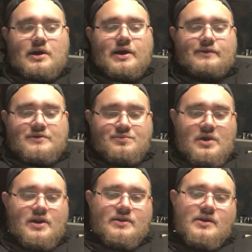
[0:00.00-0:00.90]
I've
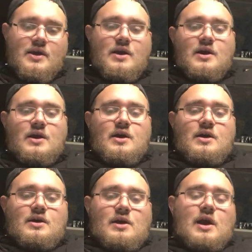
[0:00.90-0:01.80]
spent
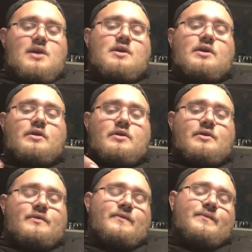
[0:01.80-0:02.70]

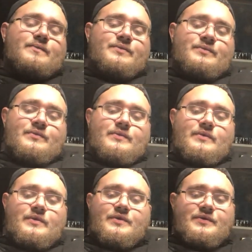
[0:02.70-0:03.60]
$860,
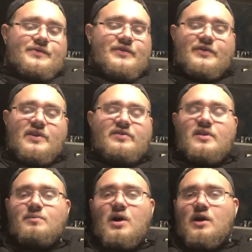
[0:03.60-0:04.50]

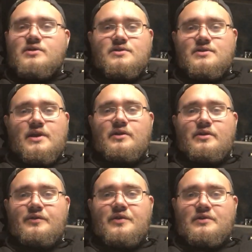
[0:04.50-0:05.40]

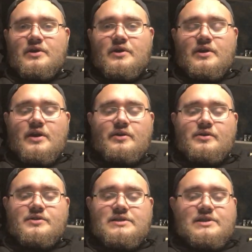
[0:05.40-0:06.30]
$850,
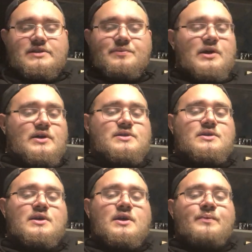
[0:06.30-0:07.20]
$860
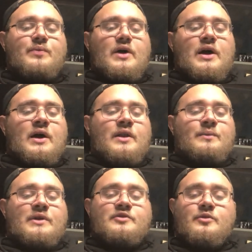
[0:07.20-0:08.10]

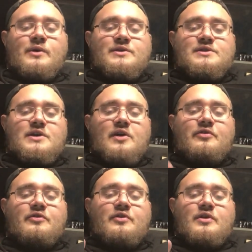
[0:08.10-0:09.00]
on my turbo
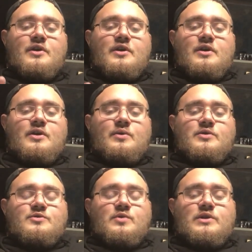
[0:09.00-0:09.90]
stuff,
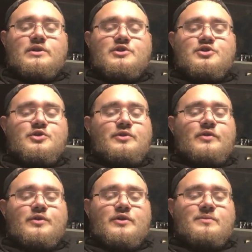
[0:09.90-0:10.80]
which really should
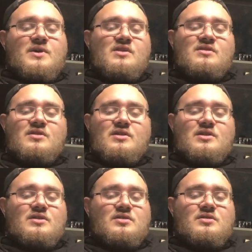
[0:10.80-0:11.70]
have only been
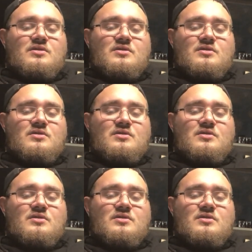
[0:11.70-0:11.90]
like